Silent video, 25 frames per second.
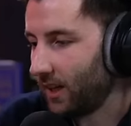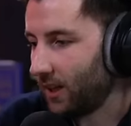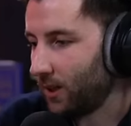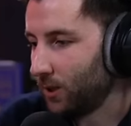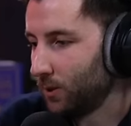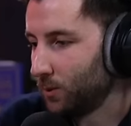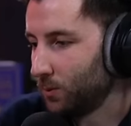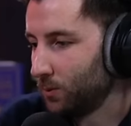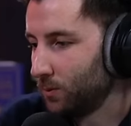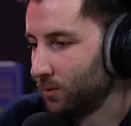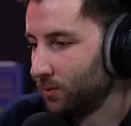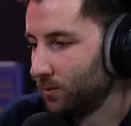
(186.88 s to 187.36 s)

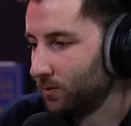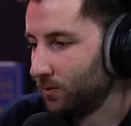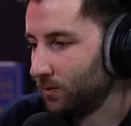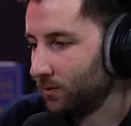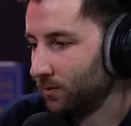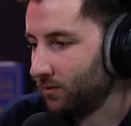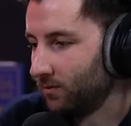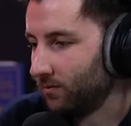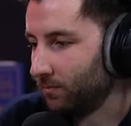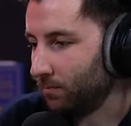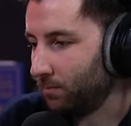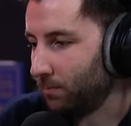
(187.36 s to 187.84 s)
how
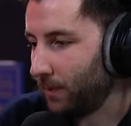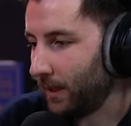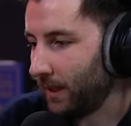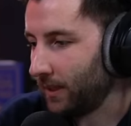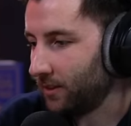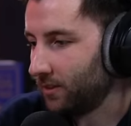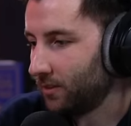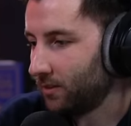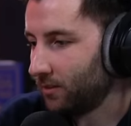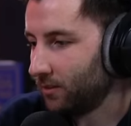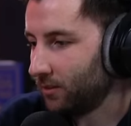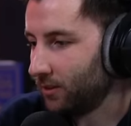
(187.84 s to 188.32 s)

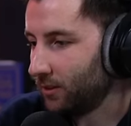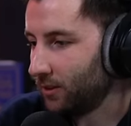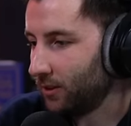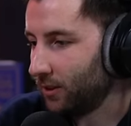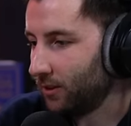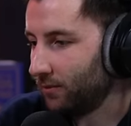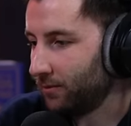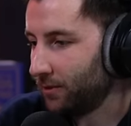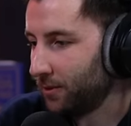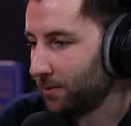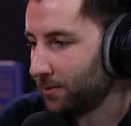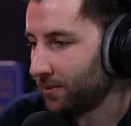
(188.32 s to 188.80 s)
bad a
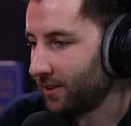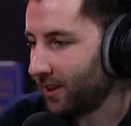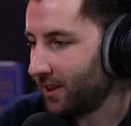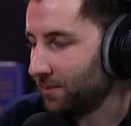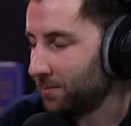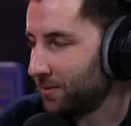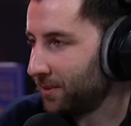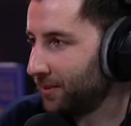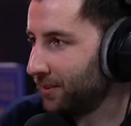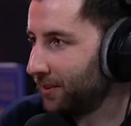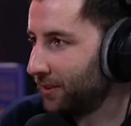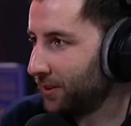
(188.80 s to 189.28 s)
lot of those
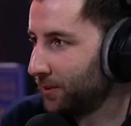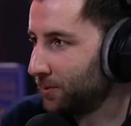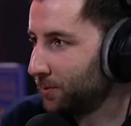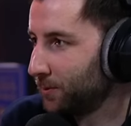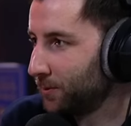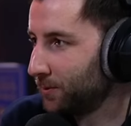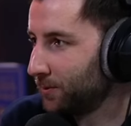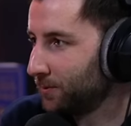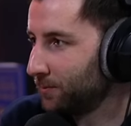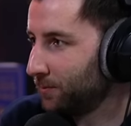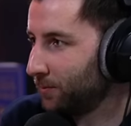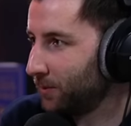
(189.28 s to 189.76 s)
games in League
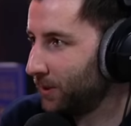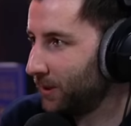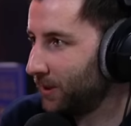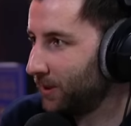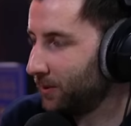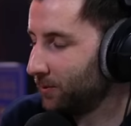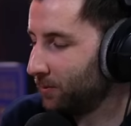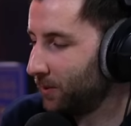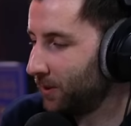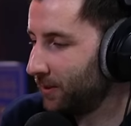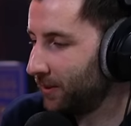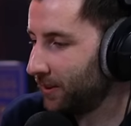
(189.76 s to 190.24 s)
One were,
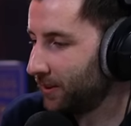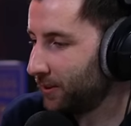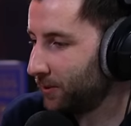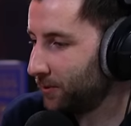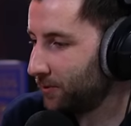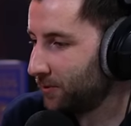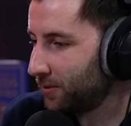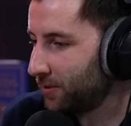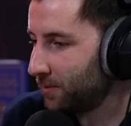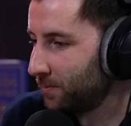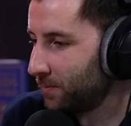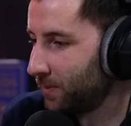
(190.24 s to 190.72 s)
where it could
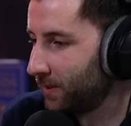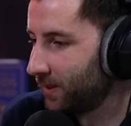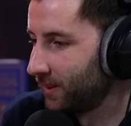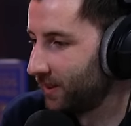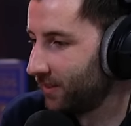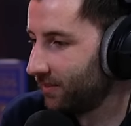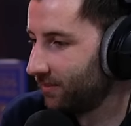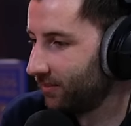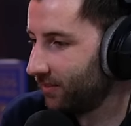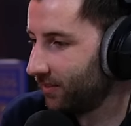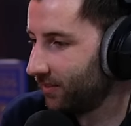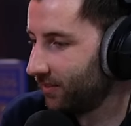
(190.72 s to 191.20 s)
just be